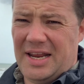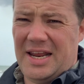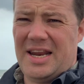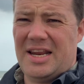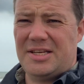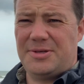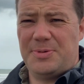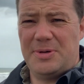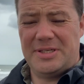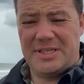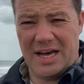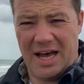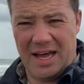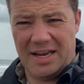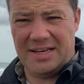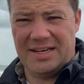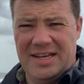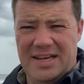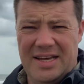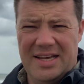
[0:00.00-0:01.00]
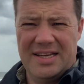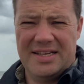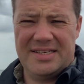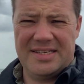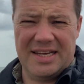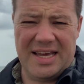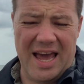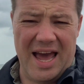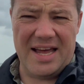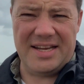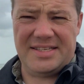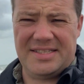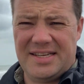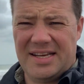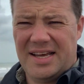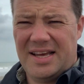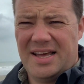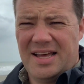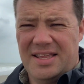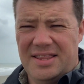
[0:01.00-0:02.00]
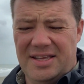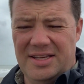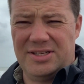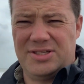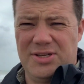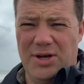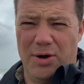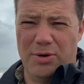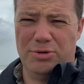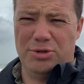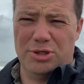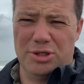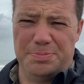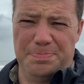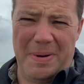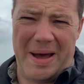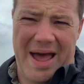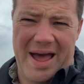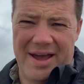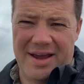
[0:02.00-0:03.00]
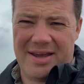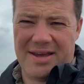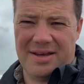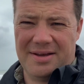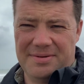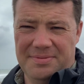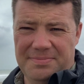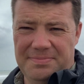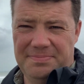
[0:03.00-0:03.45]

needed to be done to get these soldiers back.